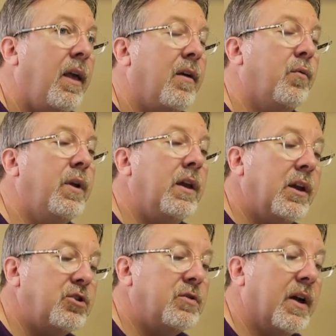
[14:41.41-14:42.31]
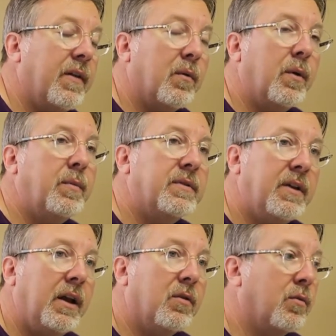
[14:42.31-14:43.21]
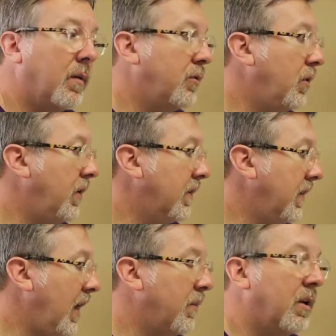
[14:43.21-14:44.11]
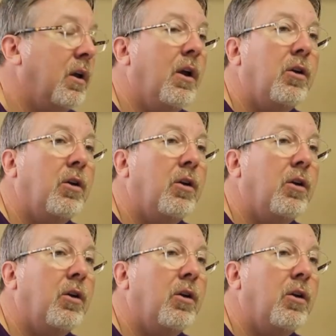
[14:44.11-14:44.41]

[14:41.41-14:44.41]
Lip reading: If we can get you down that REM to stay in REM, two things happen.